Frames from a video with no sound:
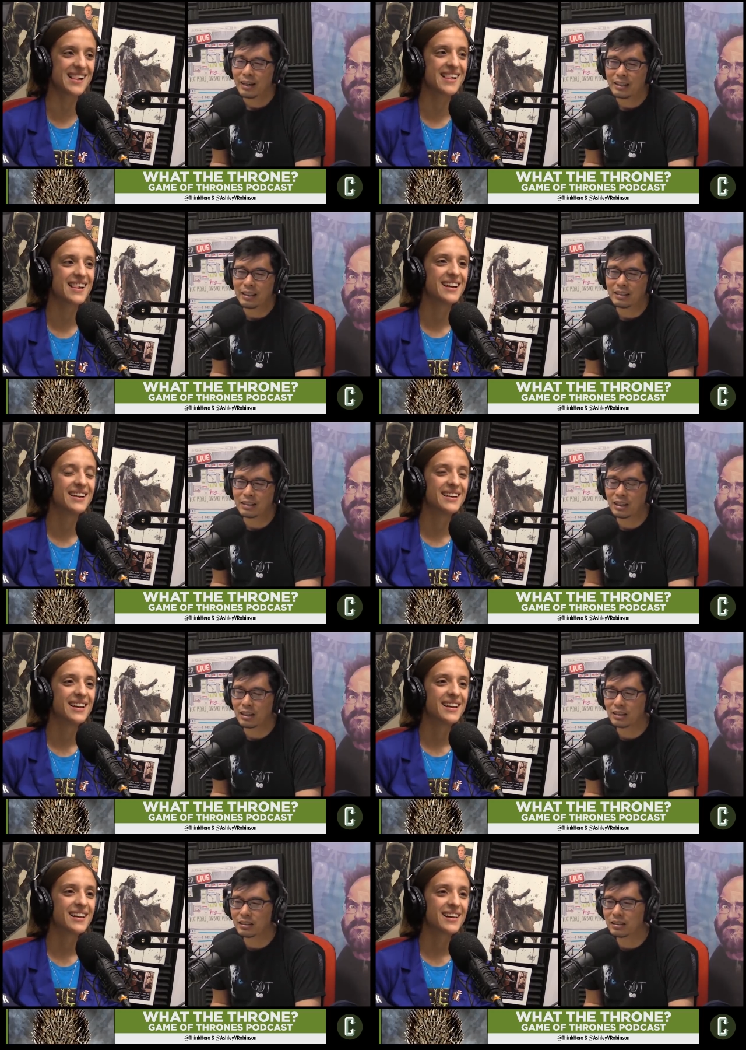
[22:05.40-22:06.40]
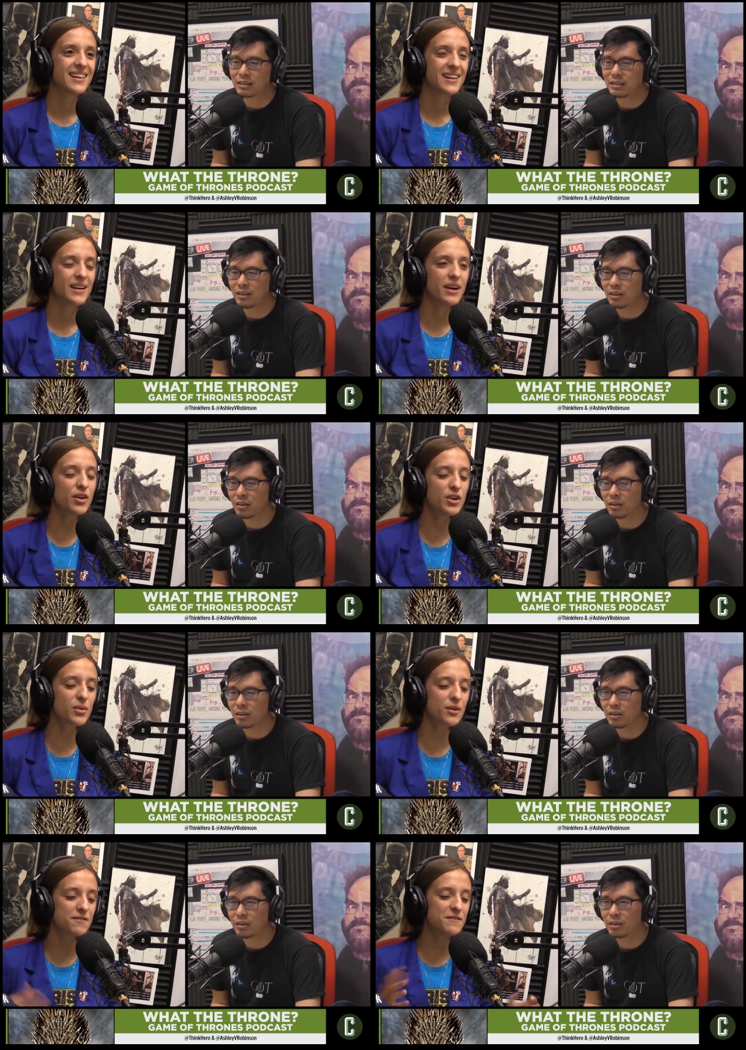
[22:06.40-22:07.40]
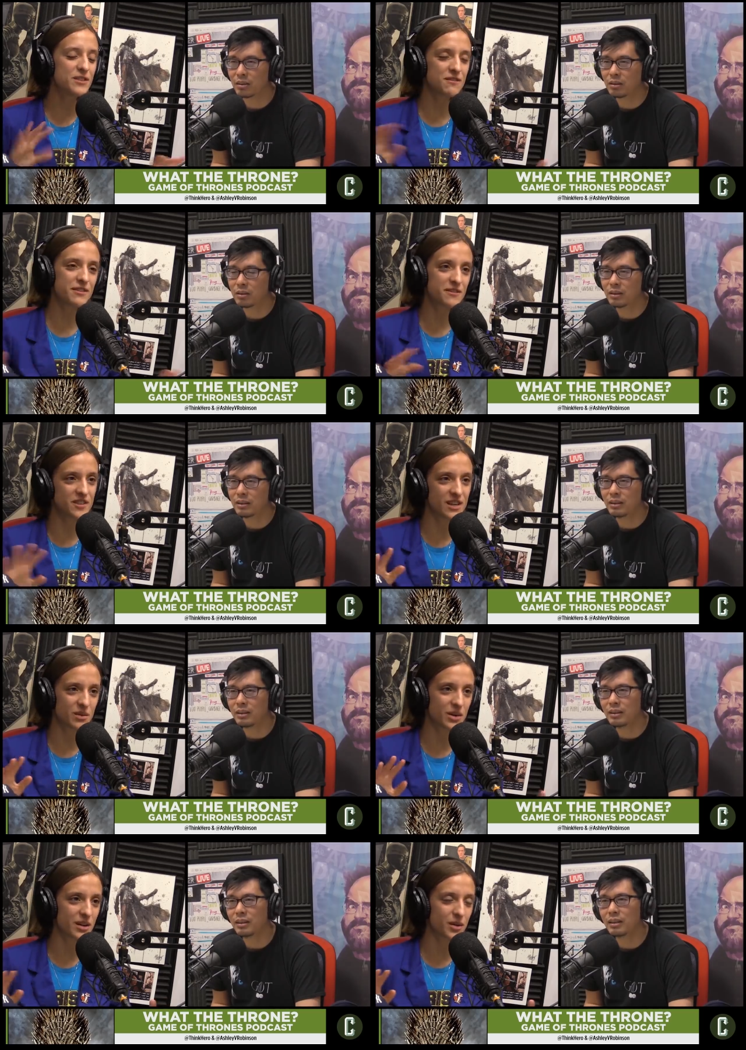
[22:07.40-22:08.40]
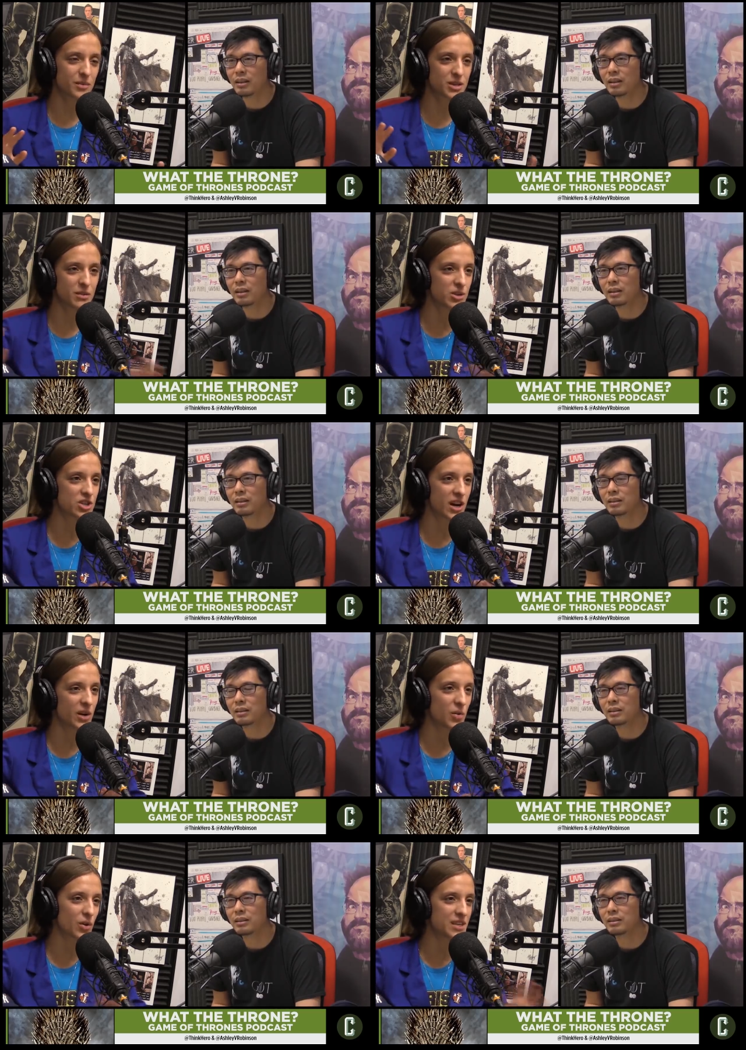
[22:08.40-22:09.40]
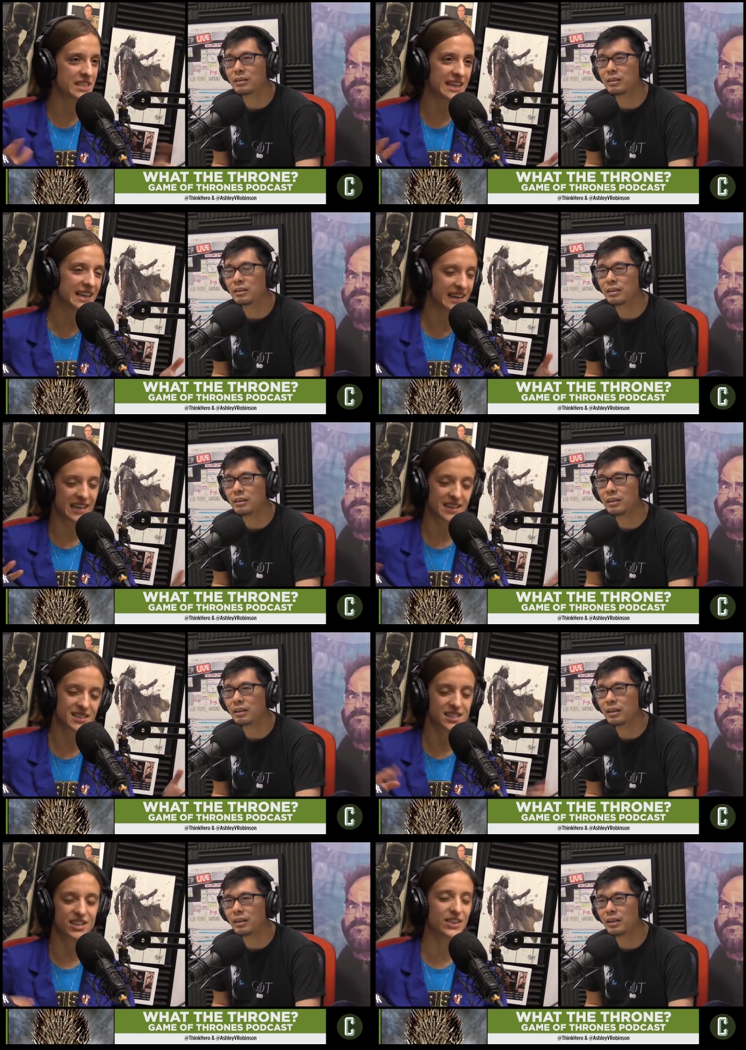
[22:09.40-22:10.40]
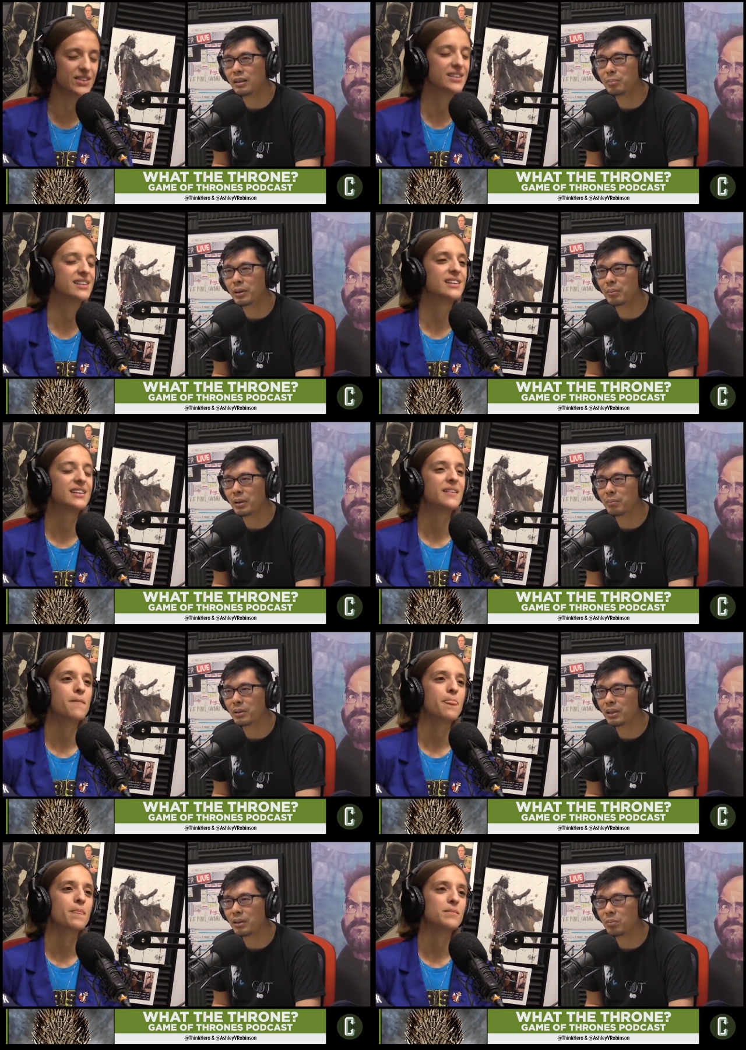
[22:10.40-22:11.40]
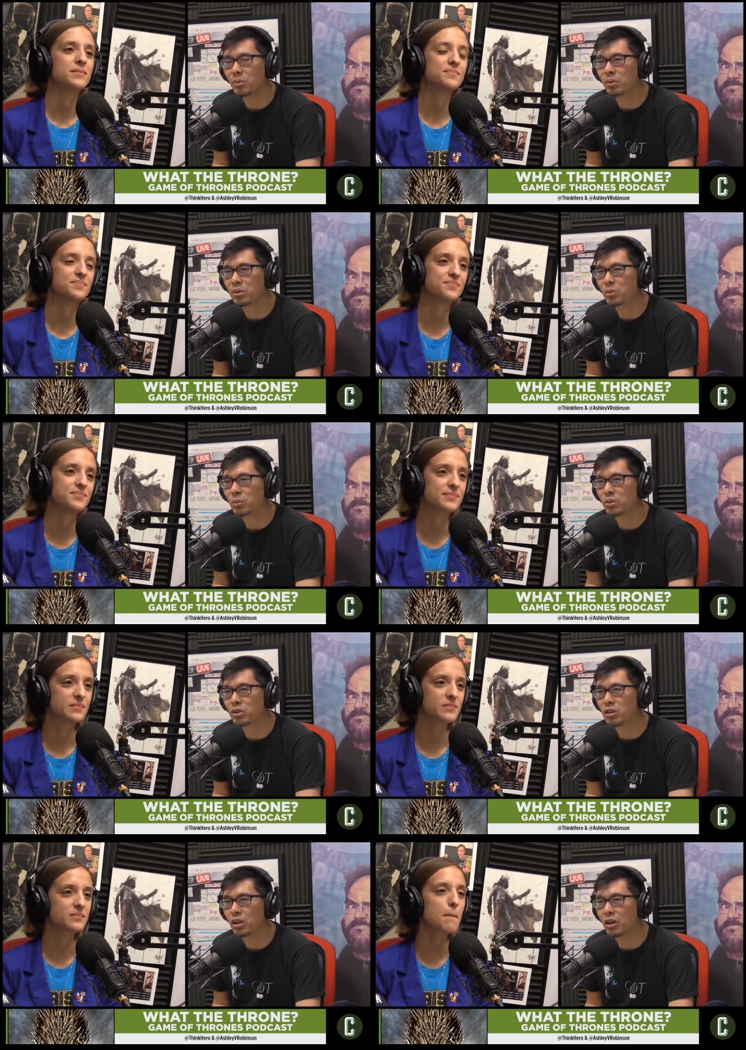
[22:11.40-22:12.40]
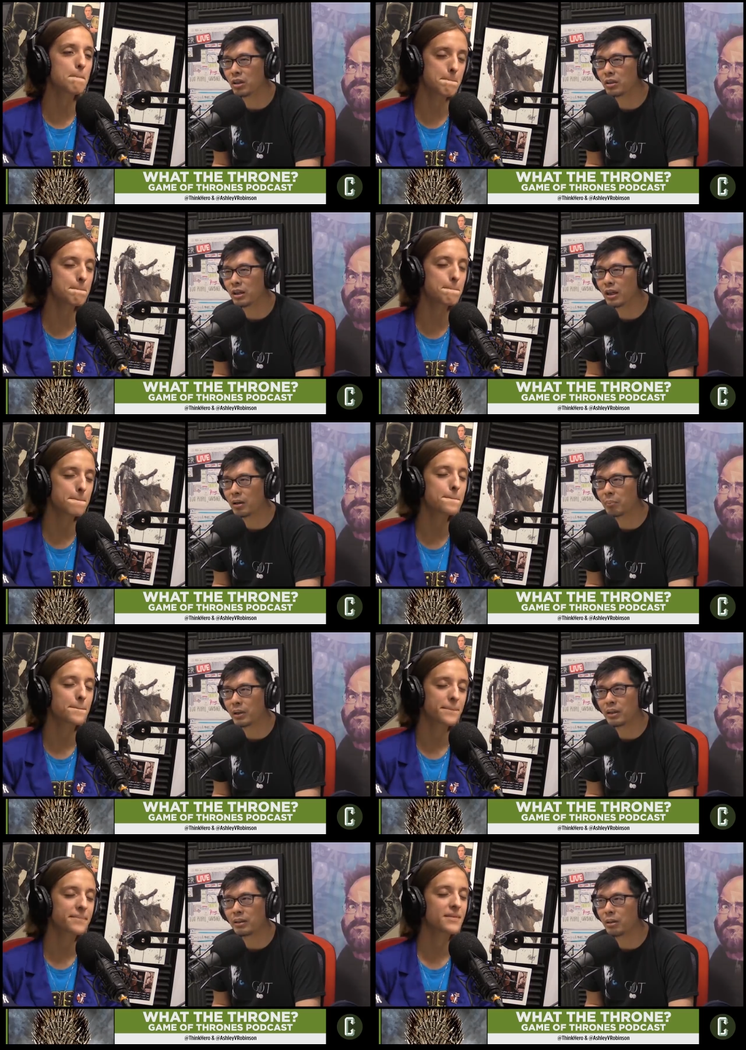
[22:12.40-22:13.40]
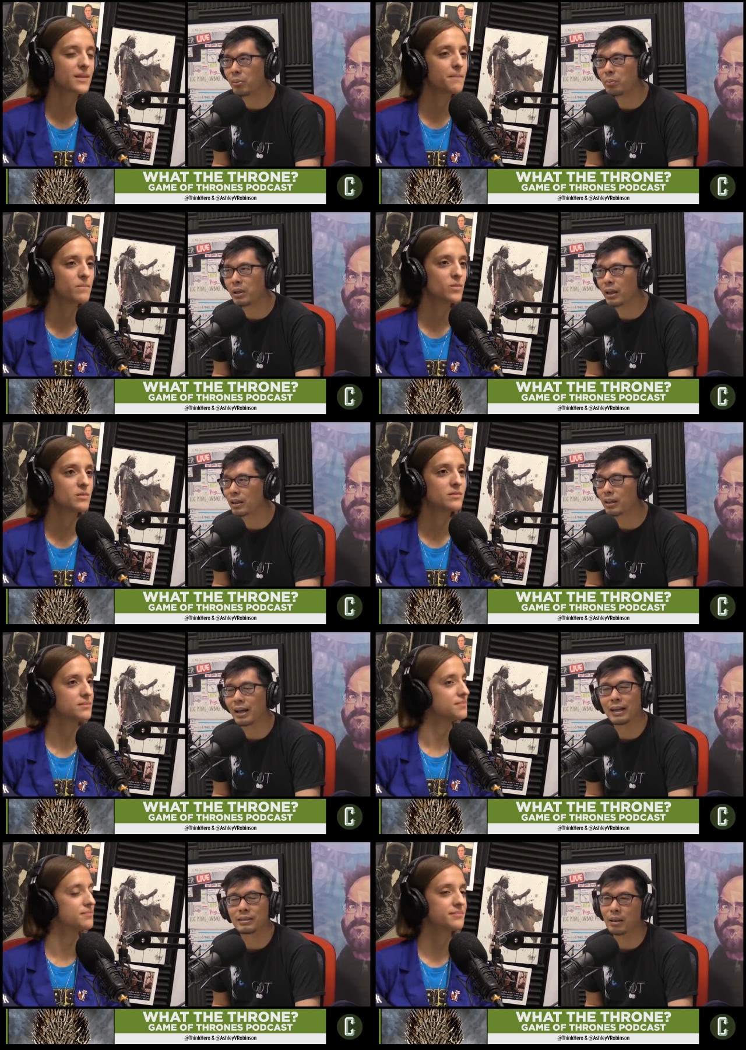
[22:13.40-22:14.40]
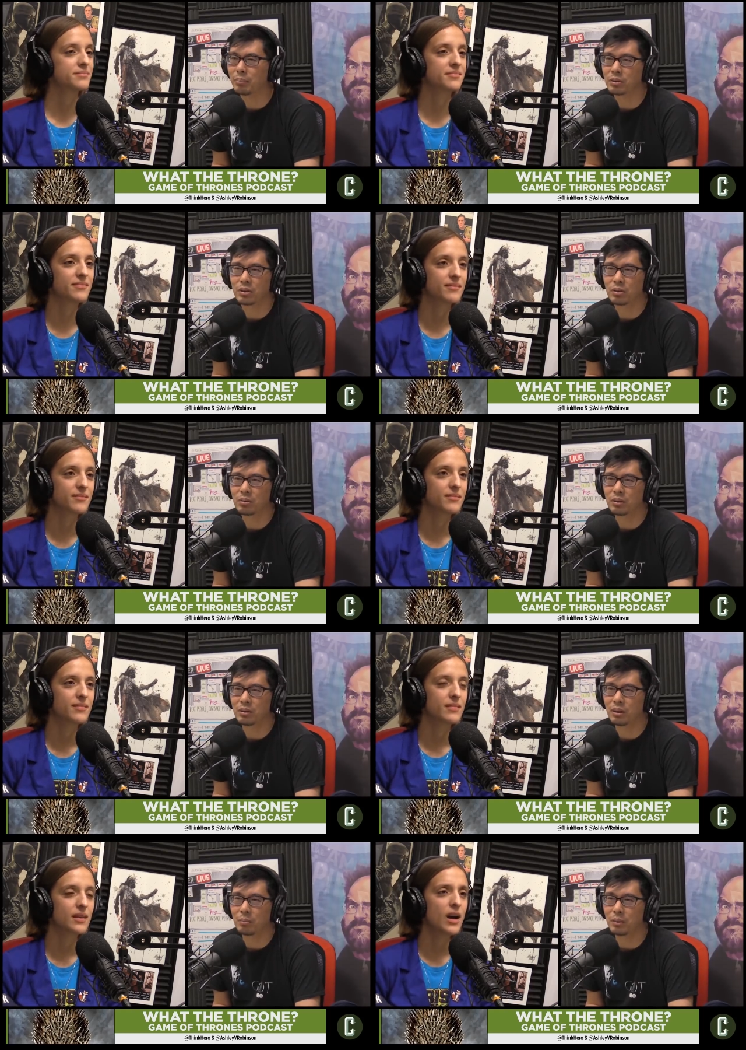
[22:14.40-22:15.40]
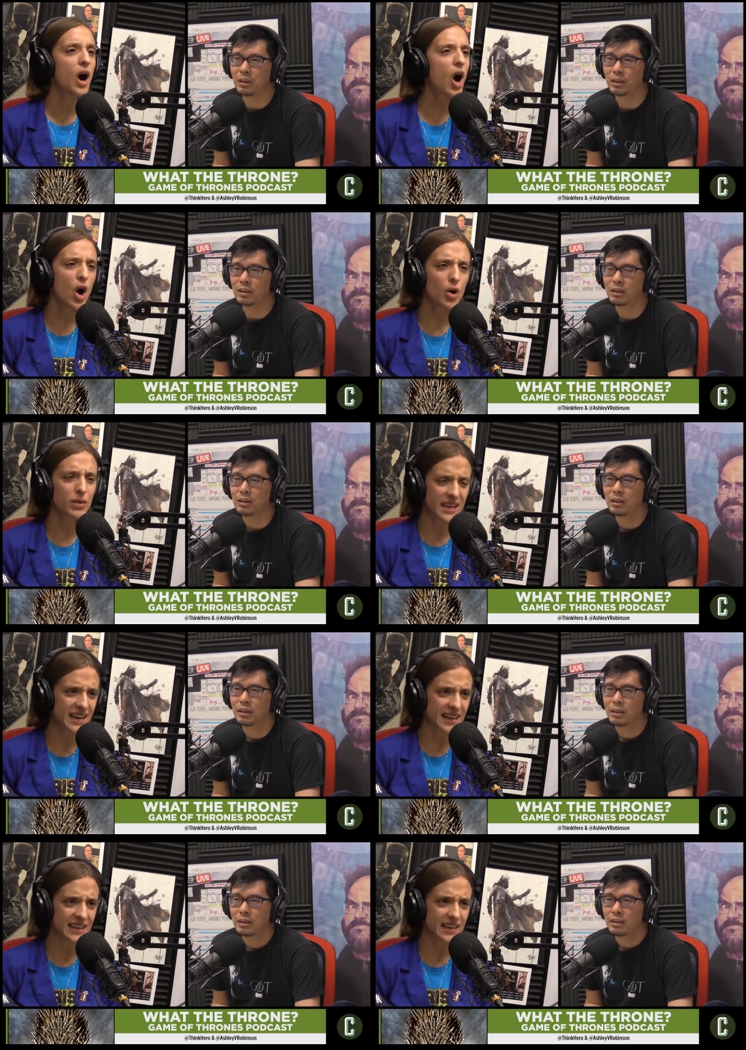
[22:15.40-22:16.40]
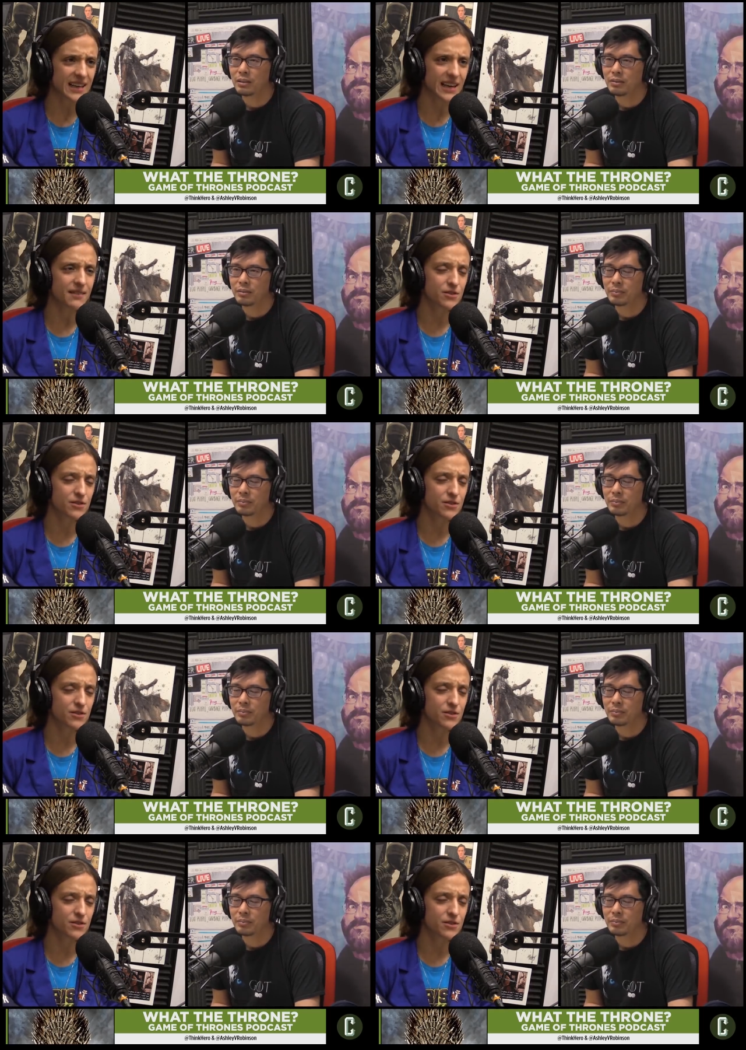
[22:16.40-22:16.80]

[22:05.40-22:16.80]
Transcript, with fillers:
Speaker 1: I, I just think because. I know, know, you were 50 50 on whether yeah, it was going to be Jon or Dany. Yeah, so. but I'm,
Speaker 2: I'm leaning more towards Jon mm -hmm. now, but it, it, would be like the last episode. It'd be. Oh,
Speaker 1: yeah, yeah, yeah,